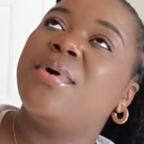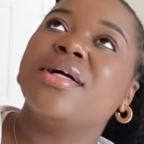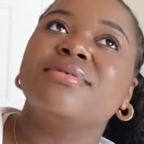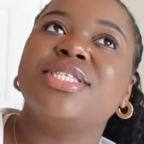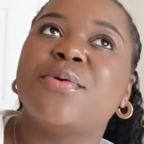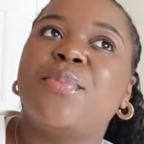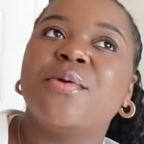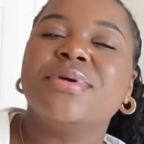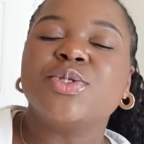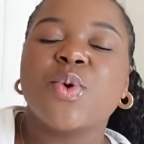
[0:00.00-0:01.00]
Welcome to the
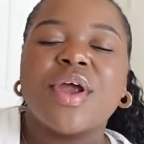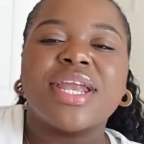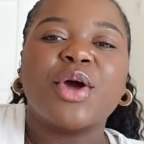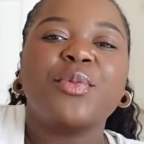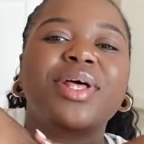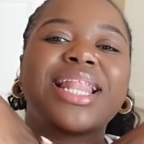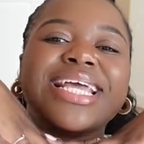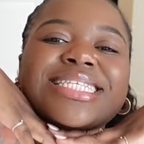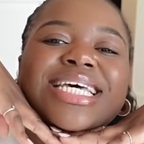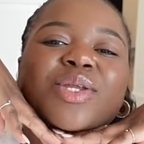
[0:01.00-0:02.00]
apartment tour, and I hope you
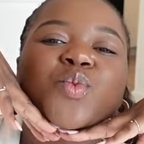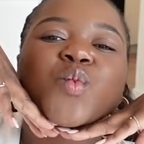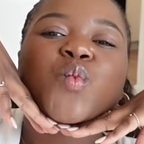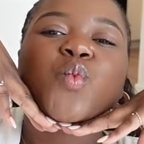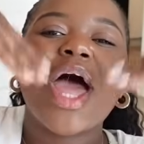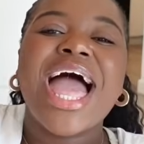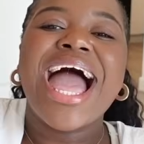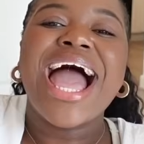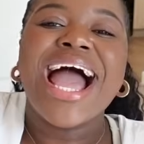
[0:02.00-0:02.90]
liked it. Mwah.